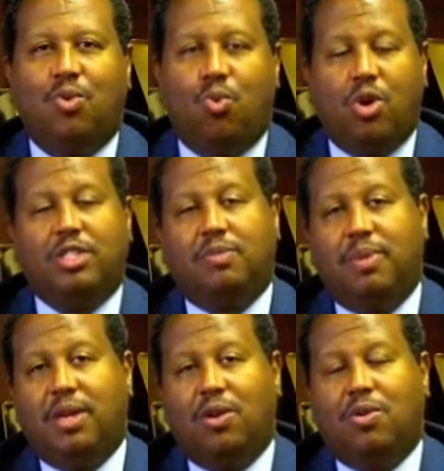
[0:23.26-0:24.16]
want to
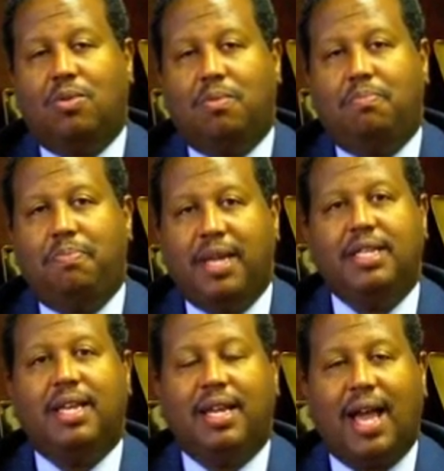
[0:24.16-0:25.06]
build
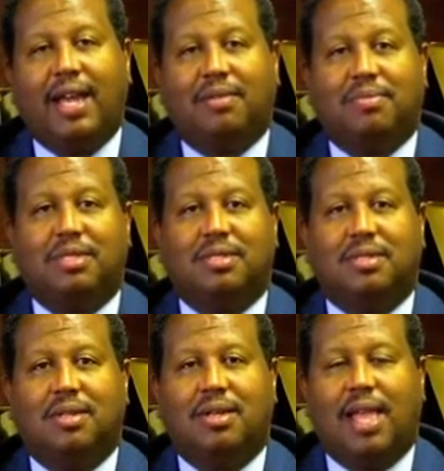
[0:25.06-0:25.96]
big-ticket items
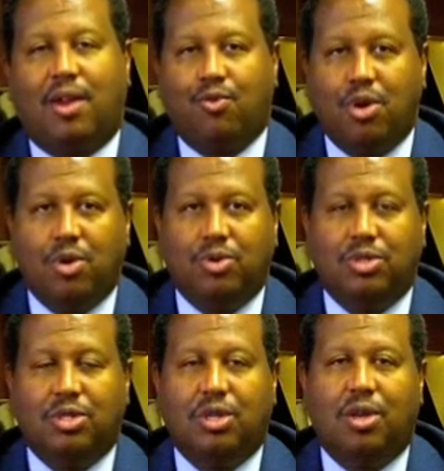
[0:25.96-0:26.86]
like
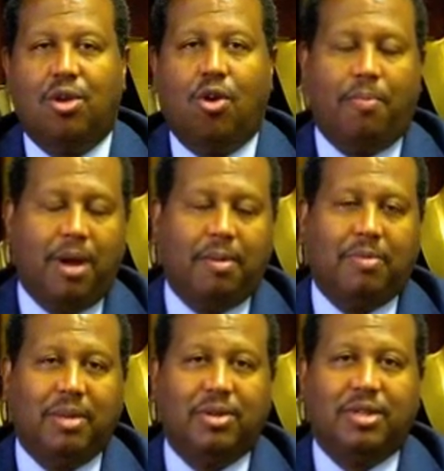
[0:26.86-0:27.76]
roads or
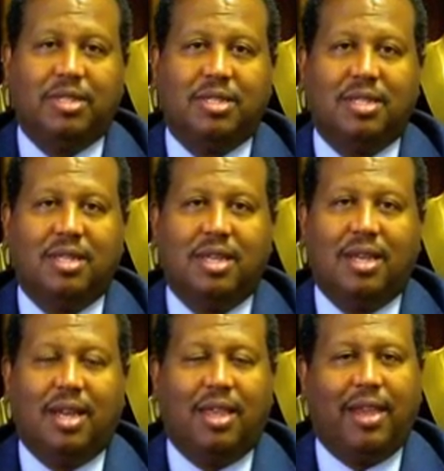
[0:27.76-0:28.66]
public buildings,
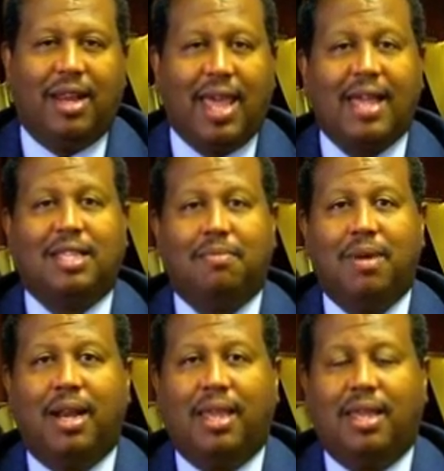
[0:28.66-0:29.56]
and they lack the
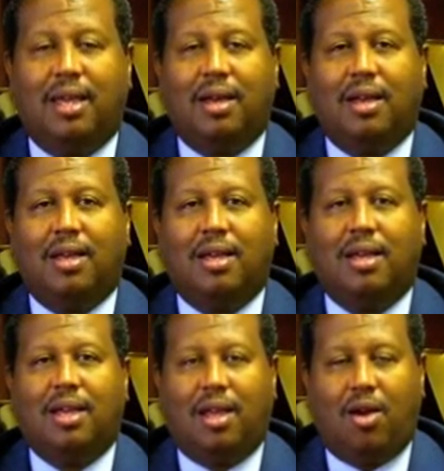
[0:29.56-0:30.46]
money
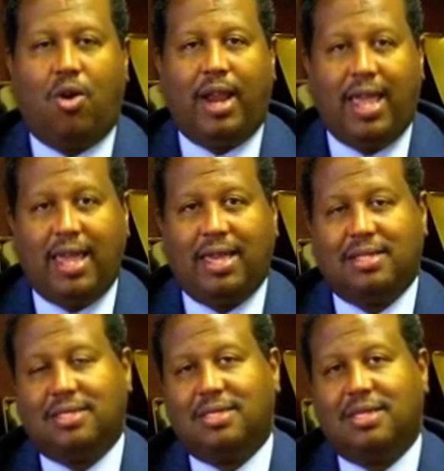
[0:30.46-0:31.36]
on hand
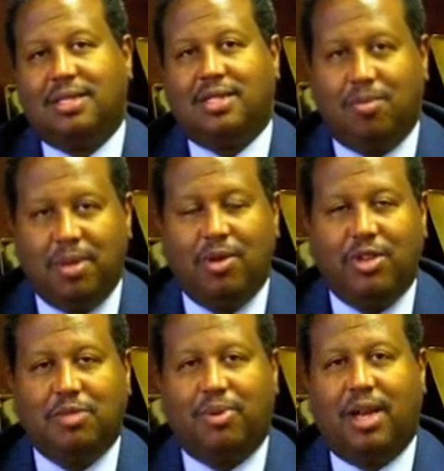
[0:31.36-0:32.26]
to build
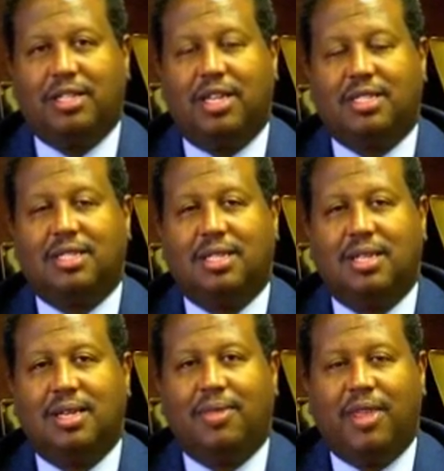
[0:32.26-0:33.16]
these projects,
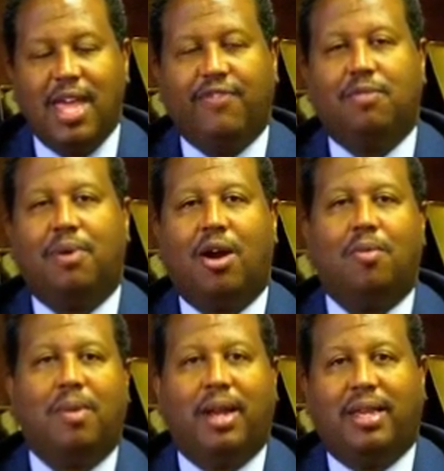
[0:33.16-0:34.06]
they have to borrow
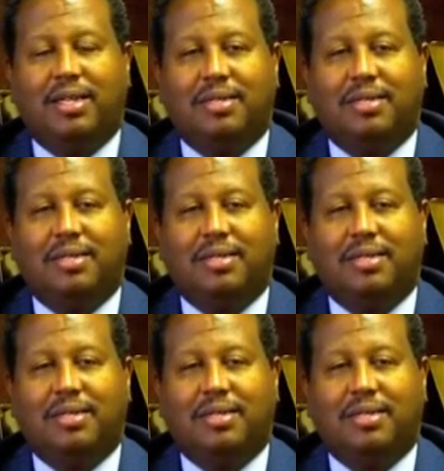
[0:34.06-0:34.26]
money.